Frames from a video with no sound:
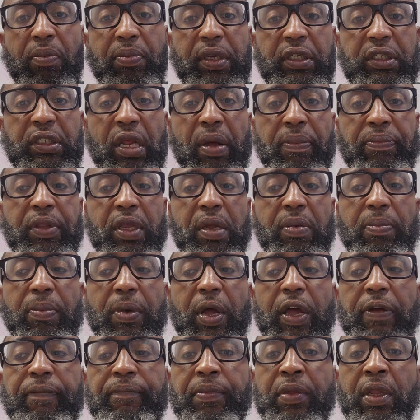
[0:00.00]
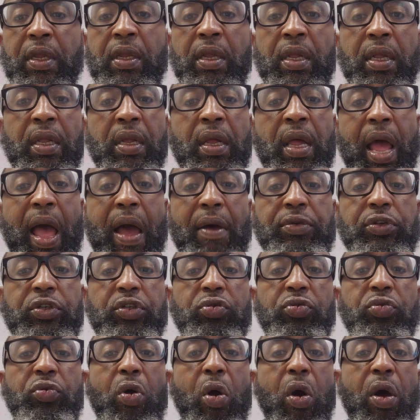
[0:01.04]
me something, but I was
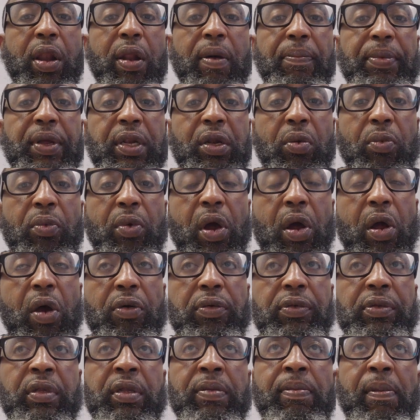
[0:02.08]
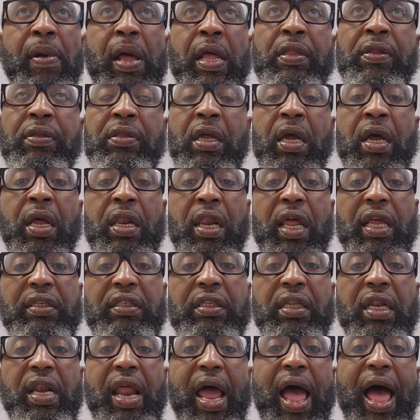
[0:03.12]
too caught up in the world. The lust
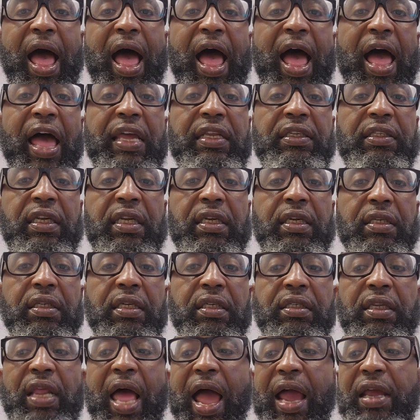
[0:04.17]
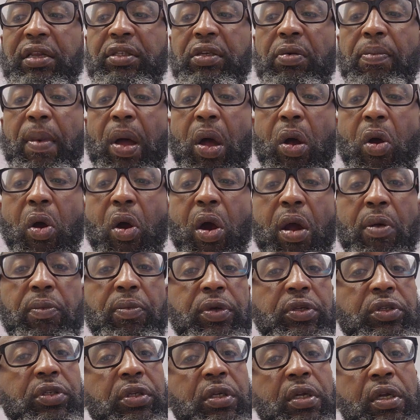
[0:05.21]
of the eyes and the desires of my heart
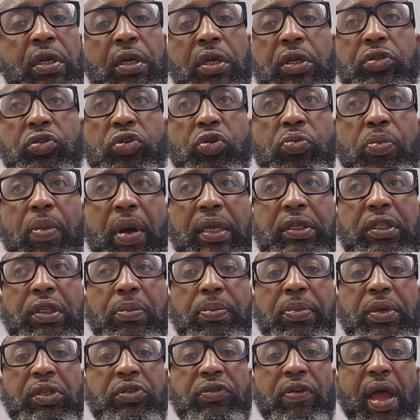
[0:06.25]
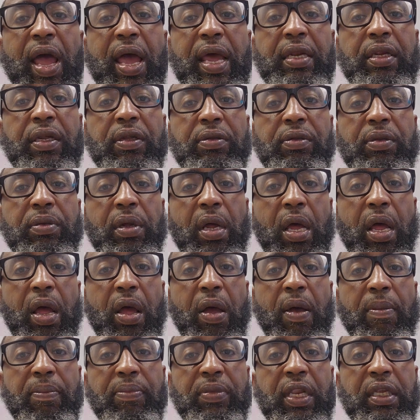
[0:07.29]
was too much to be trying to
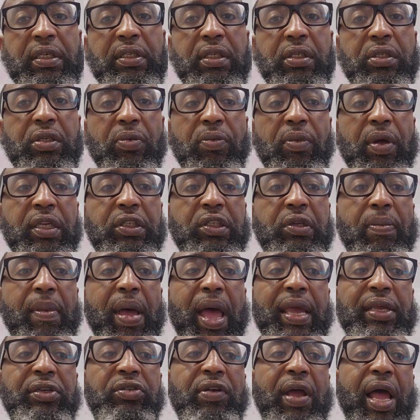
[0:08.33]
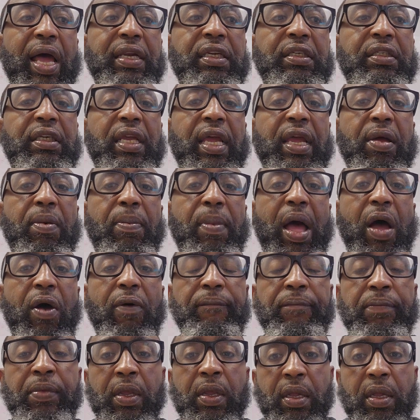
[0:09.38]
listen to what somebody tried to say about
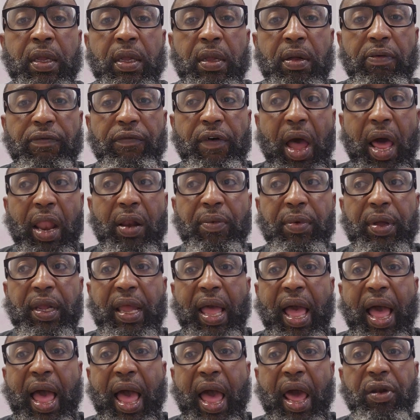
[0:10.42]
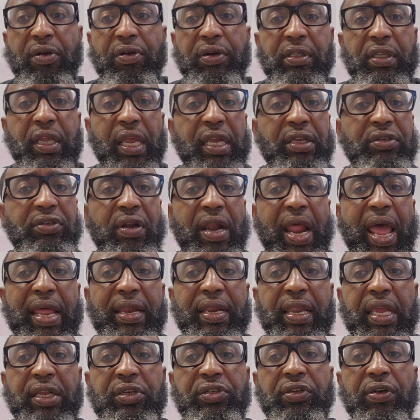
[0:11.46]
following God or things of that
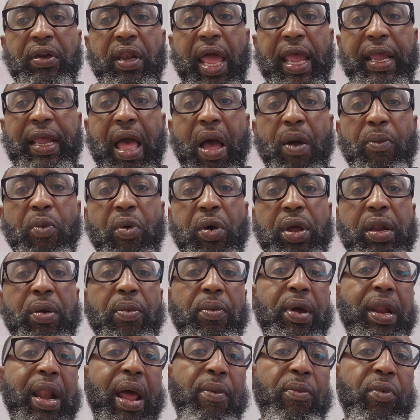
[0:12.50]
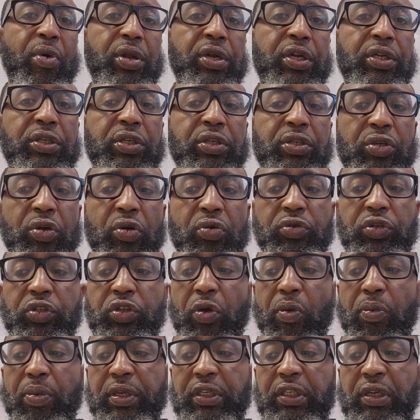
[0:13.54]
nature. Like, I wanted what I wanted to do. So
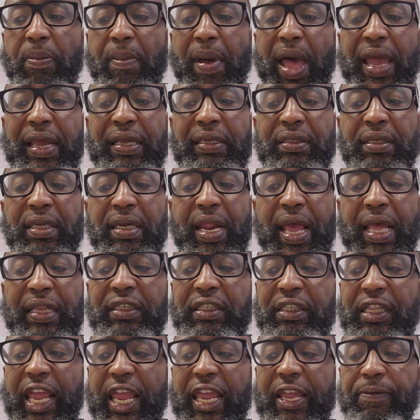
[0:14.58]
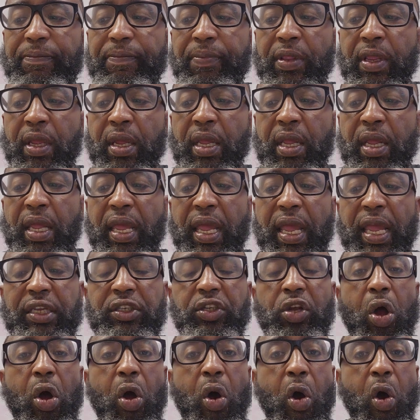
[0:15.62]
when somebody is in that state, it's
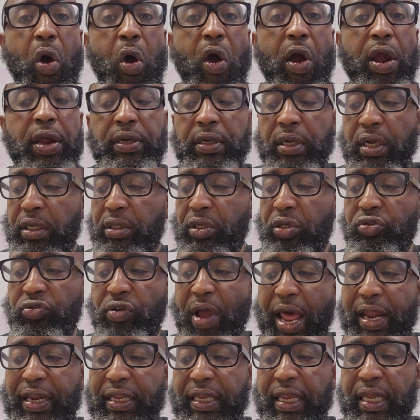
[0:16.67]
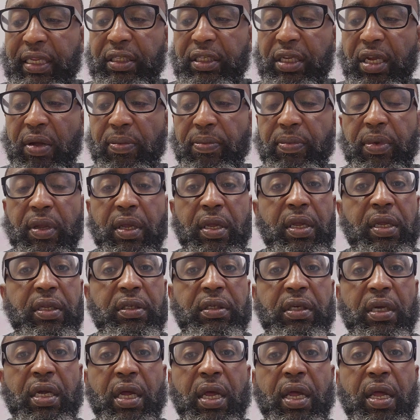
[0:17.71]
hard to try to get them
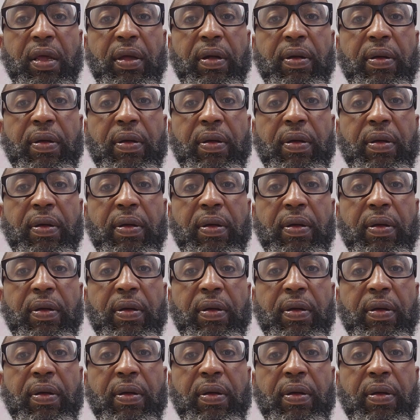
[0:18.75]
to